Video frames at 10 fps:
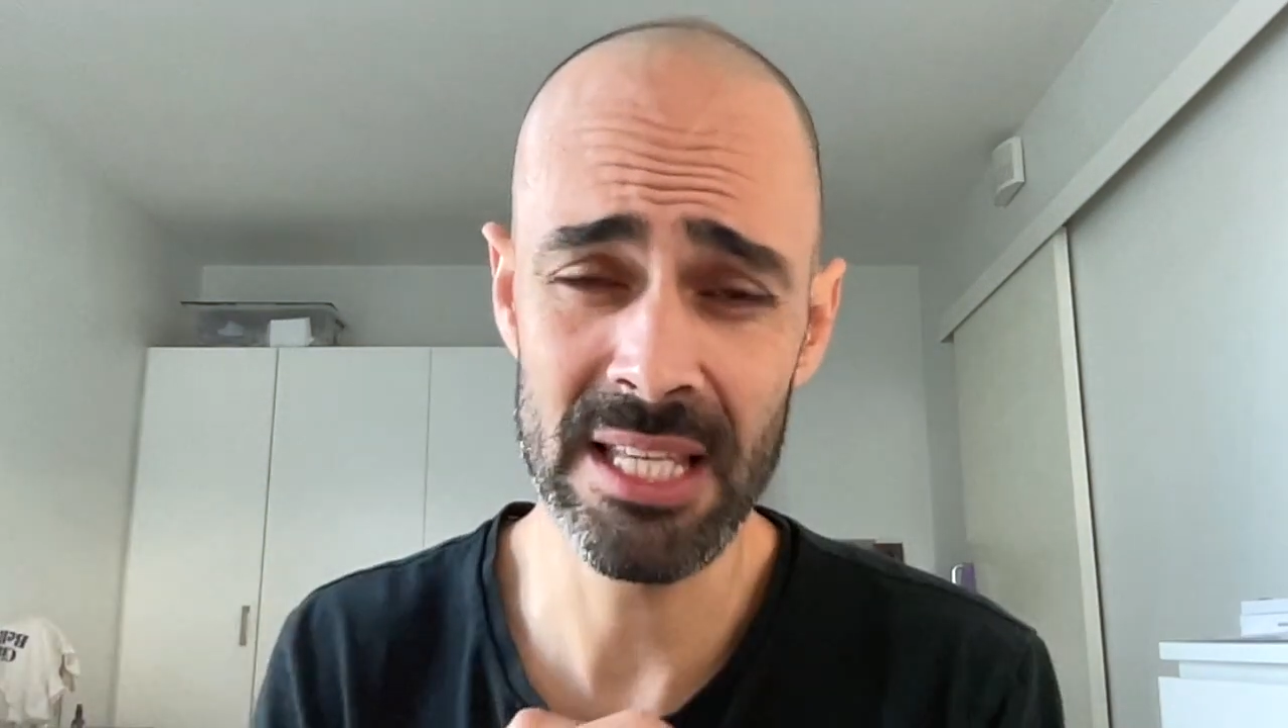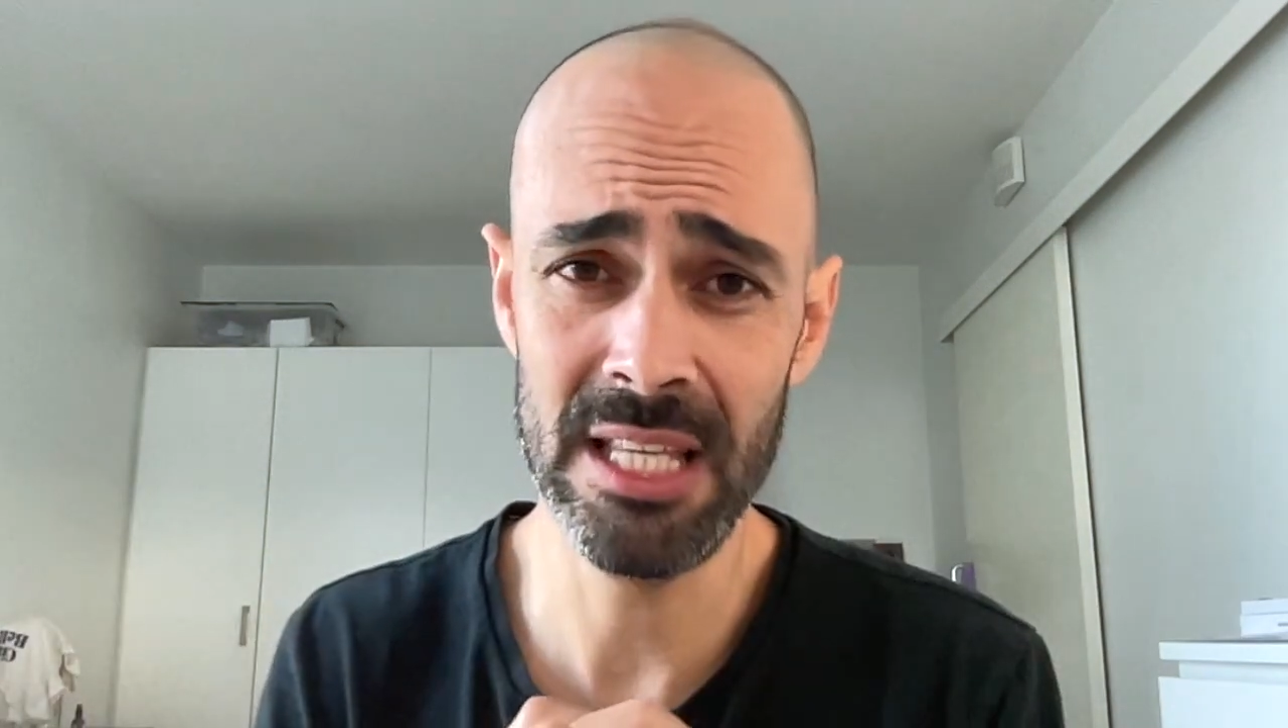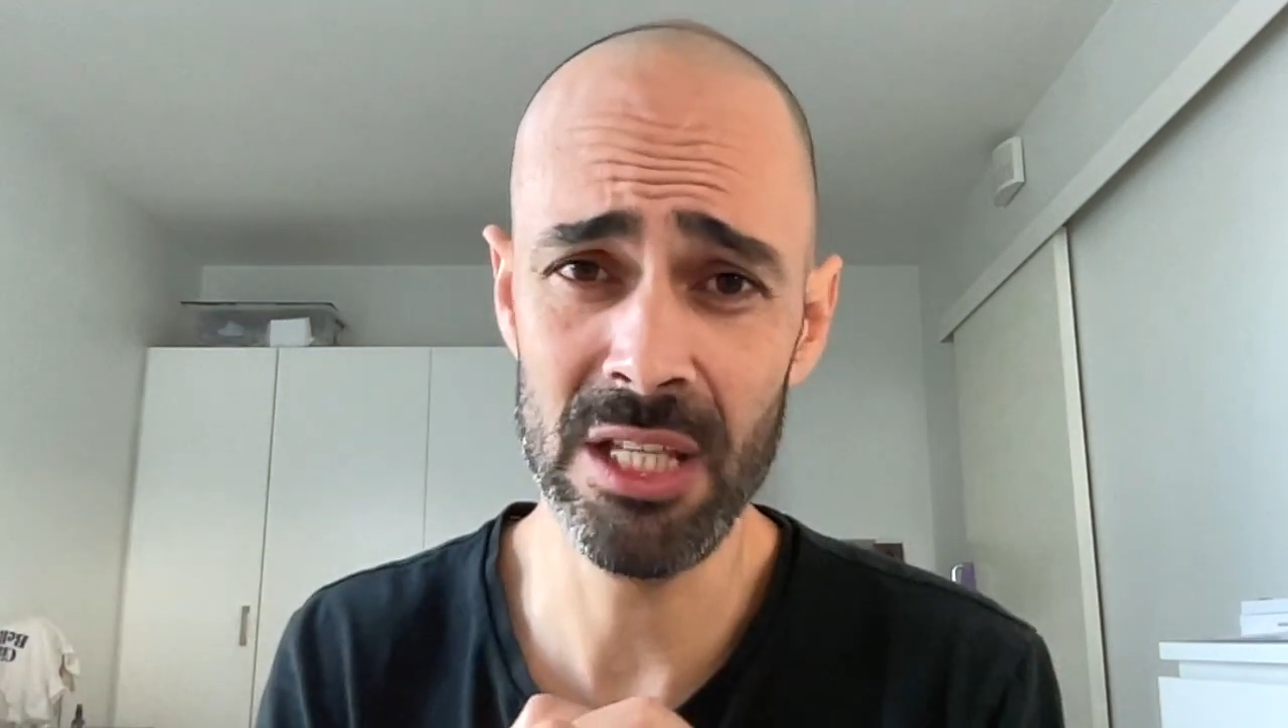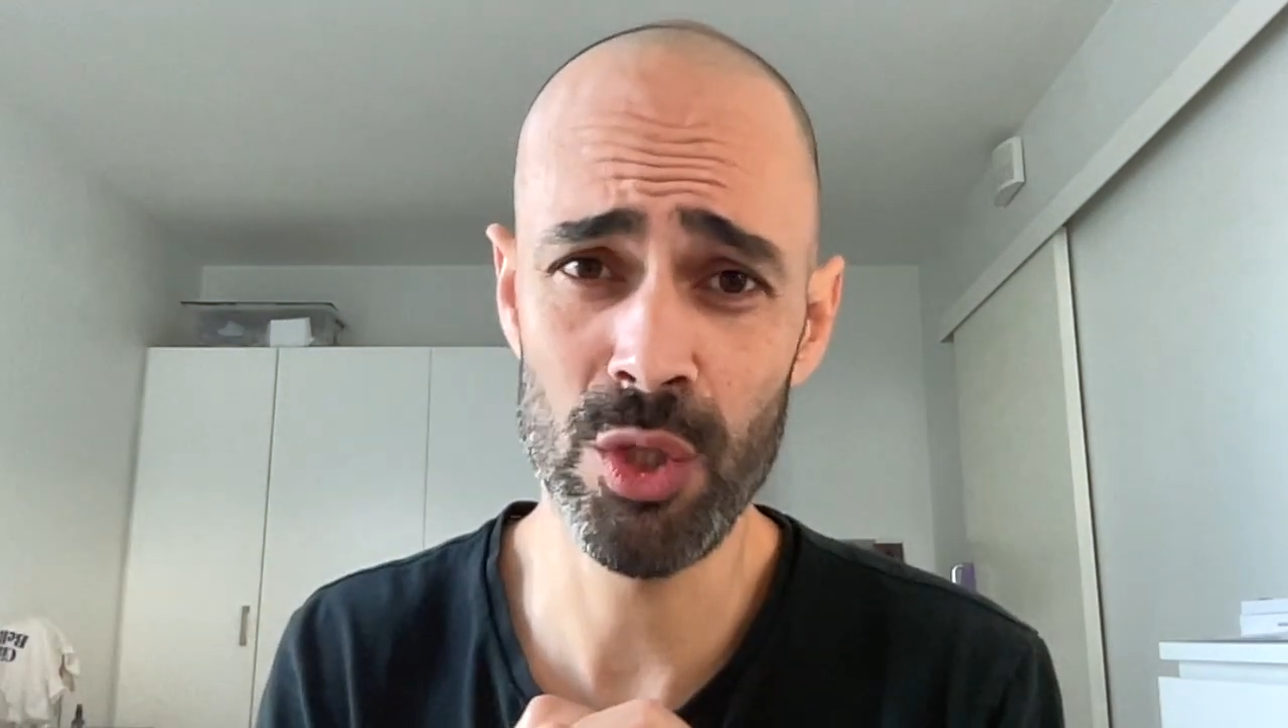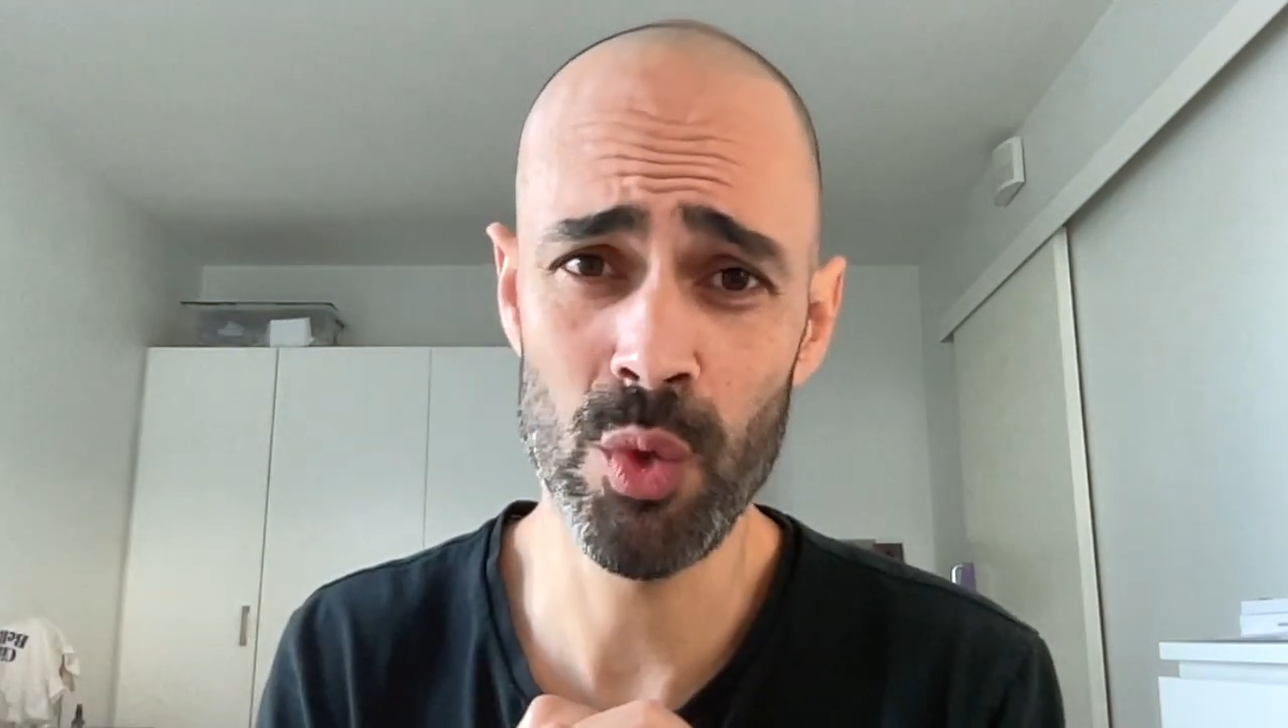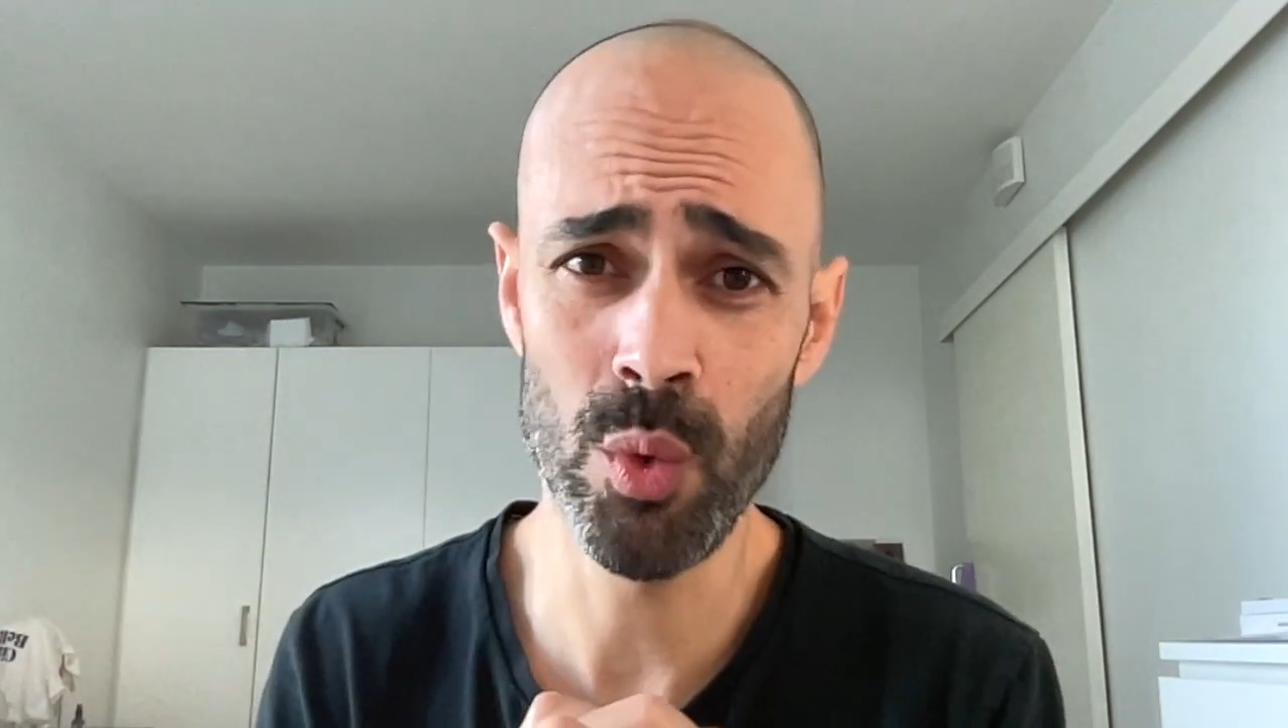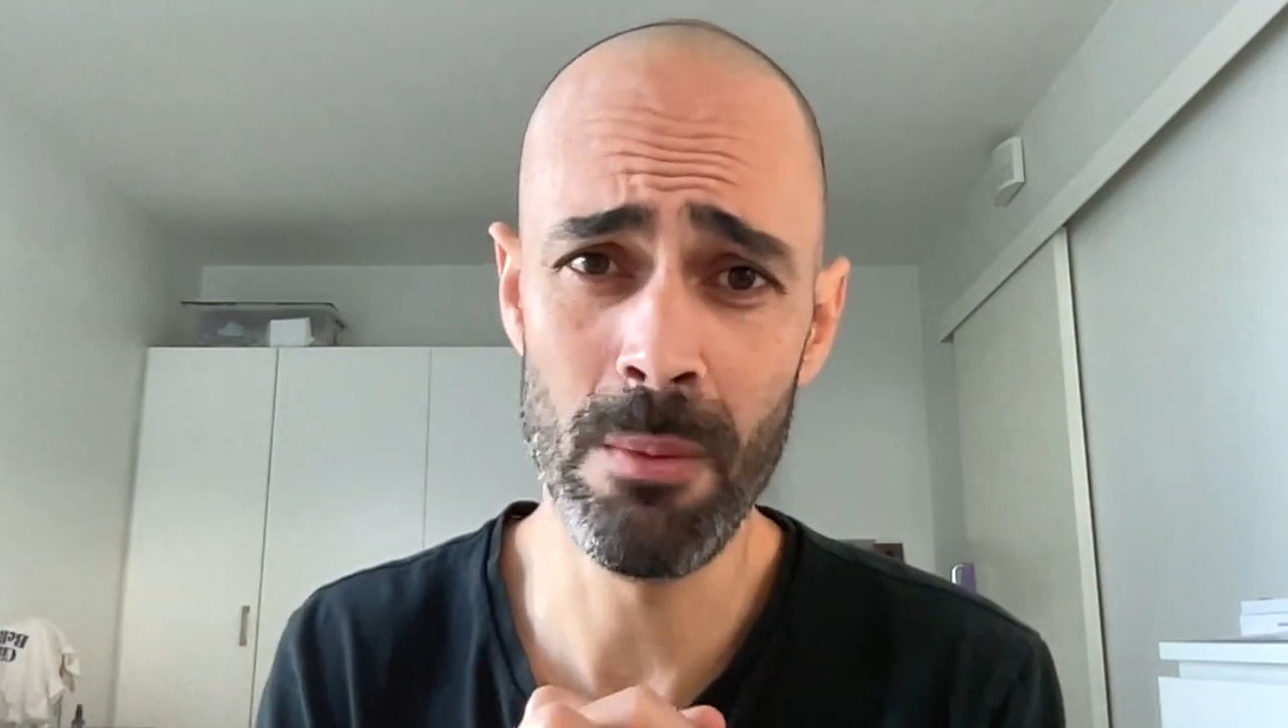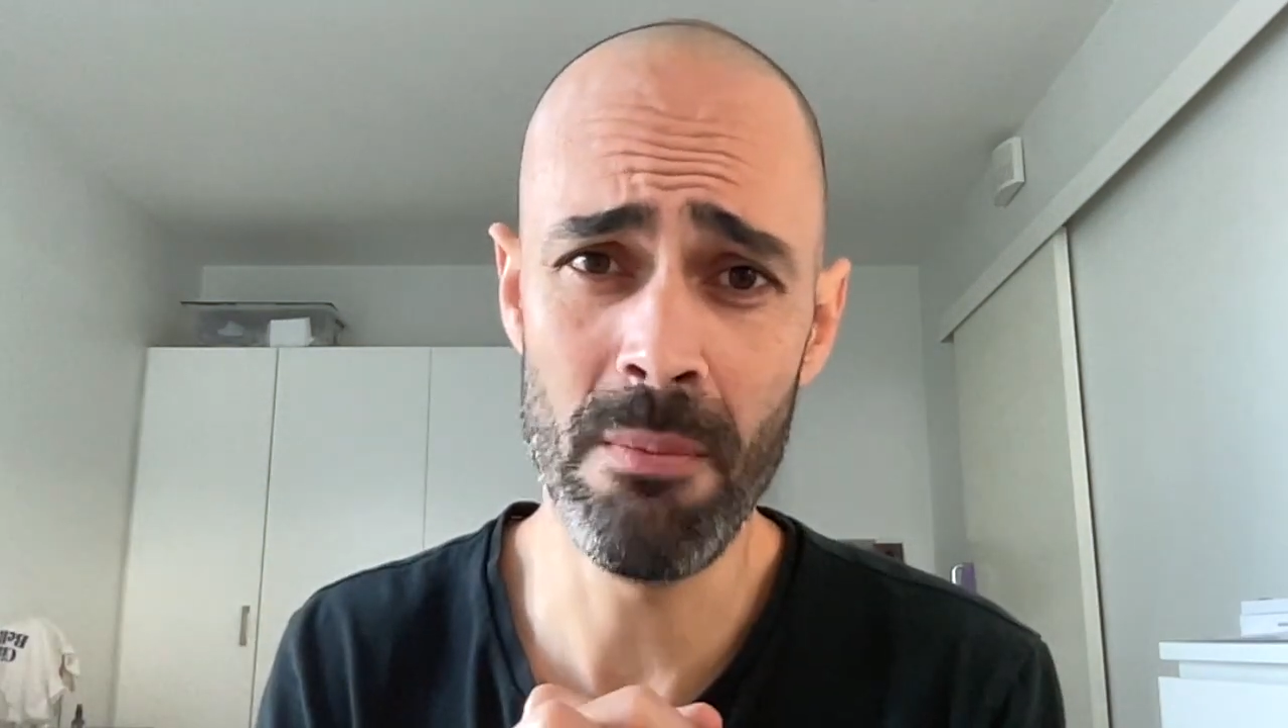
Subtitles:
in the school